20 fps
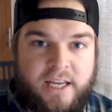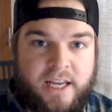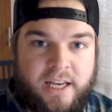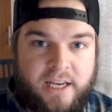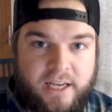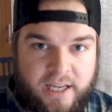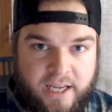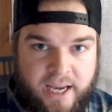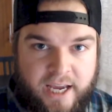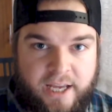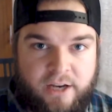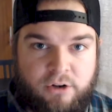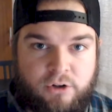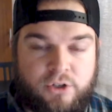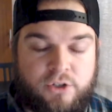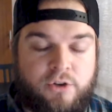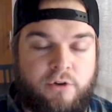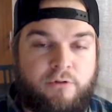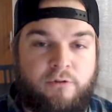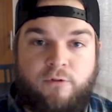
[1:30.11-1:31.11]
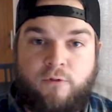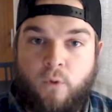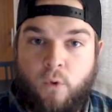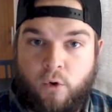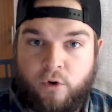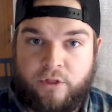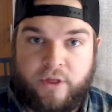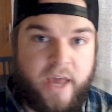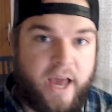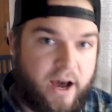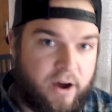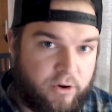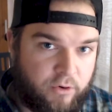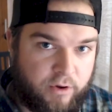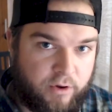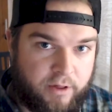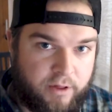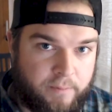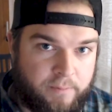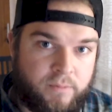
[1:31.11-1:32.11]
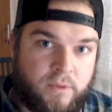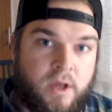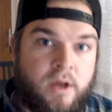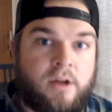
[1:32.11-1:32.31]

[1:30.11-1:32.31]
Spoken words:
indicators for the algorithm.